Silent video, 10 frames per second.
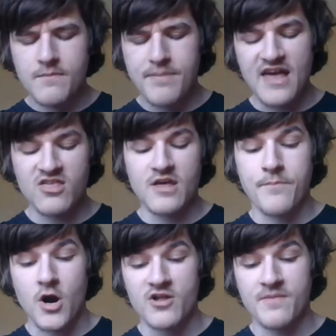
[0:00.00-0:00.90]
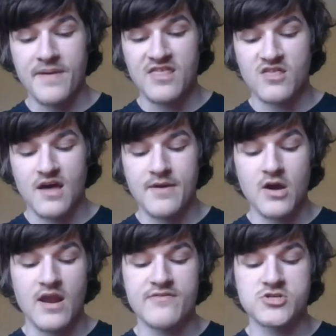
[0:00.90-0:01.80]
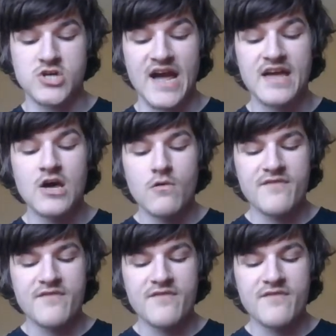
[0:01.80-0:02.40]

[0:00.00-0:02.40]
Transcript: basically parts and pieces coming onto the track